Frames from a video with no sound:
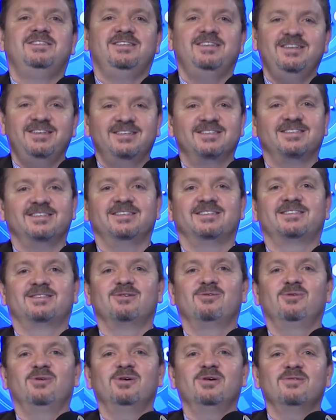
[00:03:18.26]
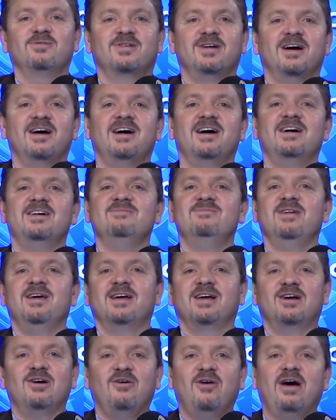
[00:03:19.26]
Jesus, the Word Jesus. of God, man.
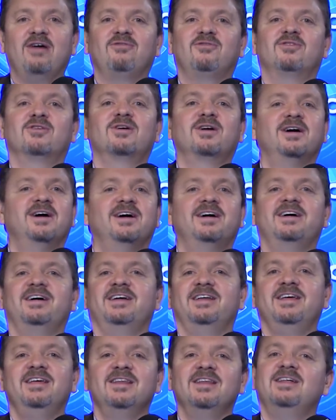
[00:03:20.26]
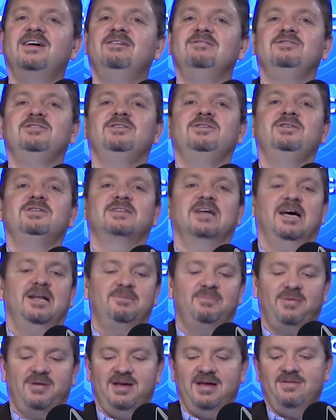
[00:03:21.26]
Go after God. He loves you. He's got a
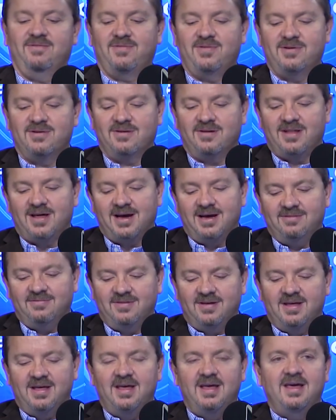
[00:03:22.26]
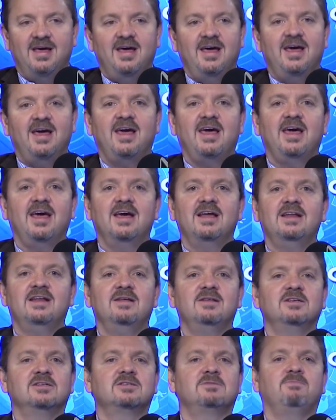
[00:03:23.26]
plan for your life. And
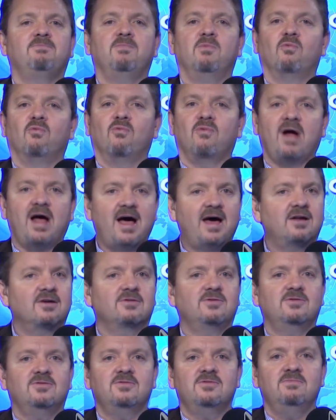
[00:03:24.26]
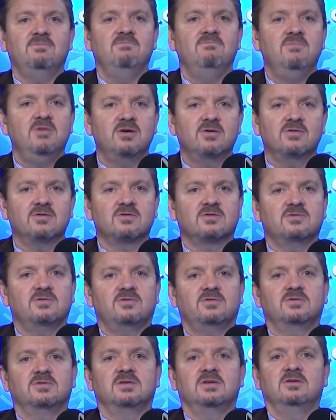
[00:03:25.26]
just radical
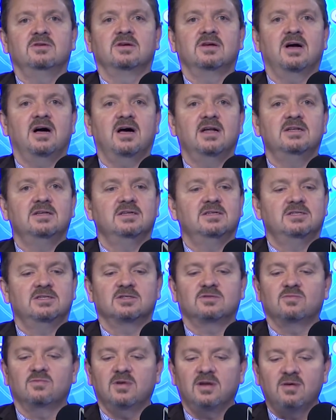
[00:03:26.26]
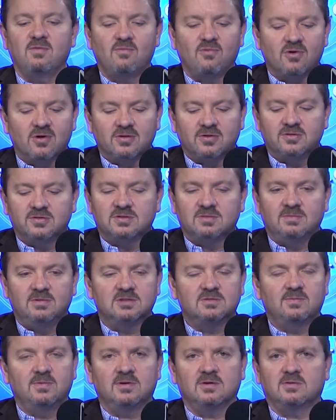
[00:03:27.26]
miracles. You know, God just really worked through
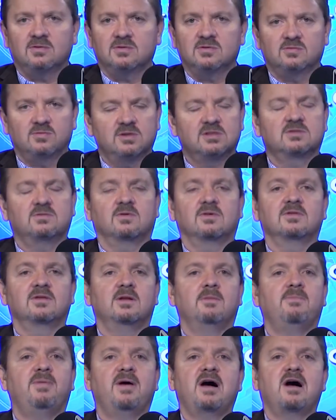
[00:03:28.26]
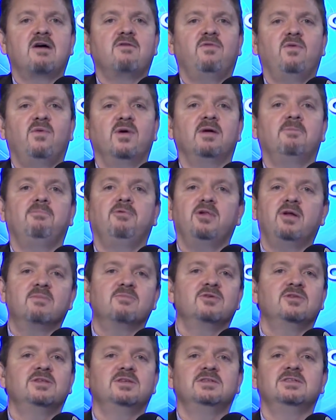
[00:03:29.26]
Smith Wigglesworth in a powerful way, a
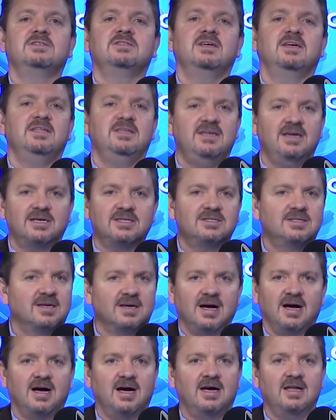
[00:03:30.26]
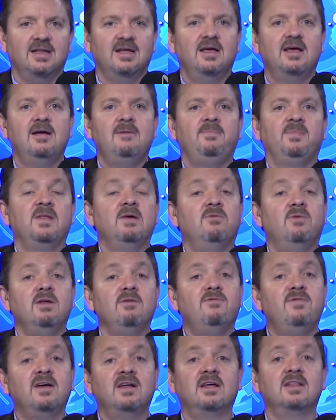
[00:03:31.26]
plumber that just said yes to God. Mm. And when he
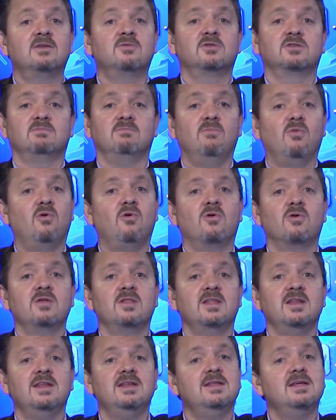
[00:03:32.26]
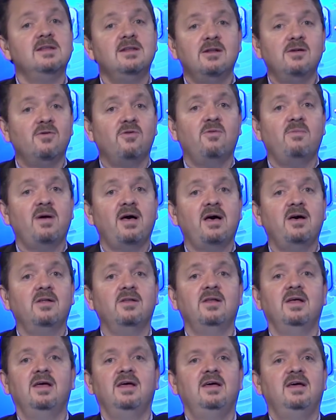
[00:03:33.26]
found out there was more that he didn't know about,
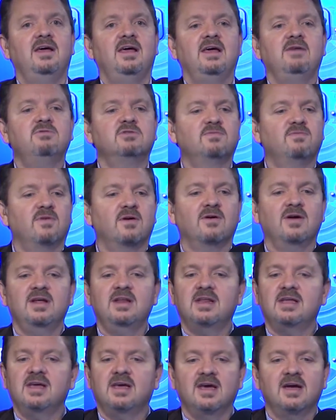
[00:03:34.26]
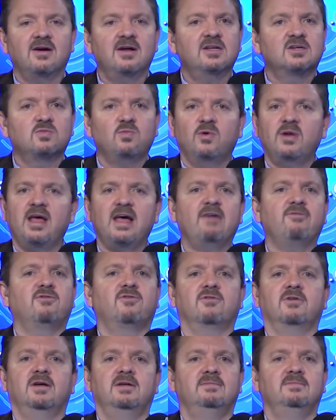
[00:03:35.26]
he was very, he didn't care. He just went
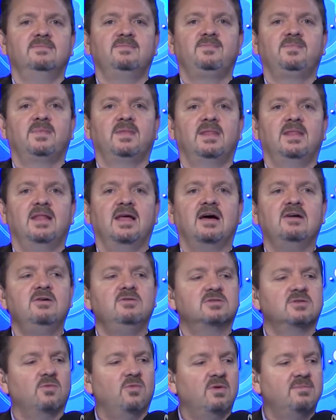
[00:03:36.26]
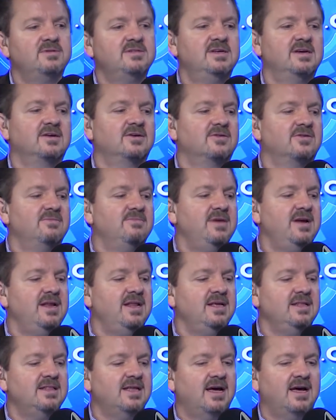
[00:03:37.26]
after it. Mm -hmm. uh, he was at one particular
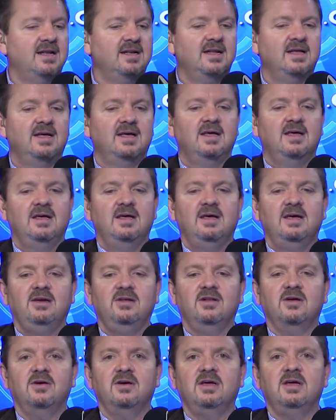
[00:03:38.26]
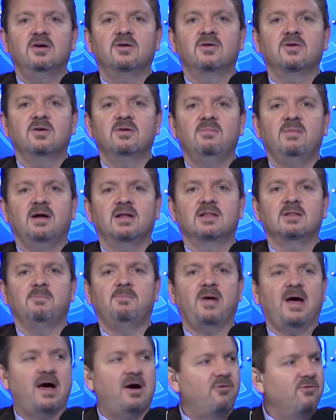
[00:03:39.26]
meeting that, you know, he heard about the
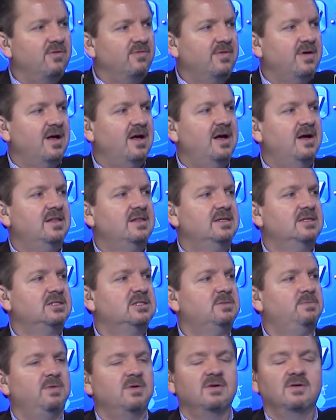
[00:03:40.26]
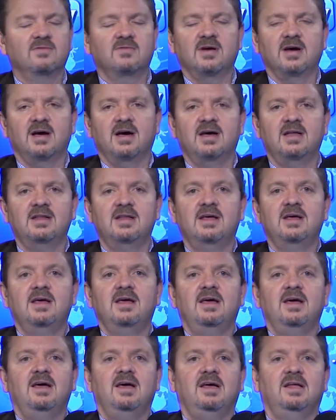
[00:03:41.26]
power of God and the Spirit of God.
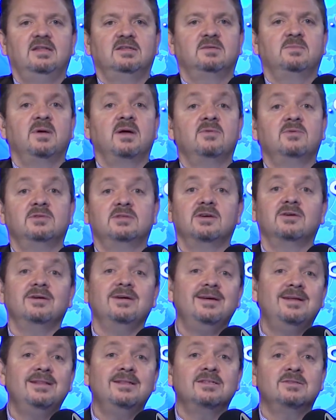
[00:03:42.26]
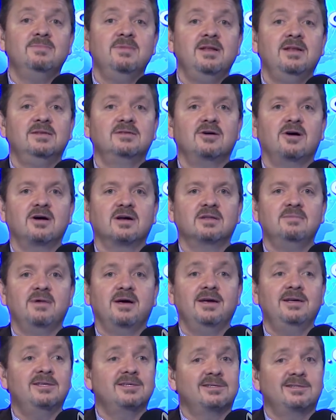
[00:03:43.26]
And somebody was there in this meeting talking about
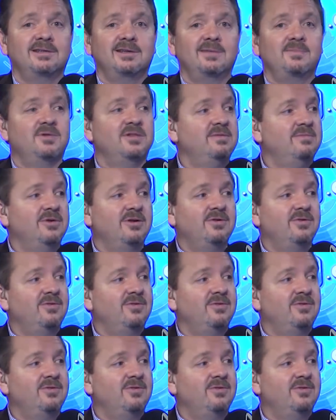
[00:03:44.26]
it. He just stood up in the middle of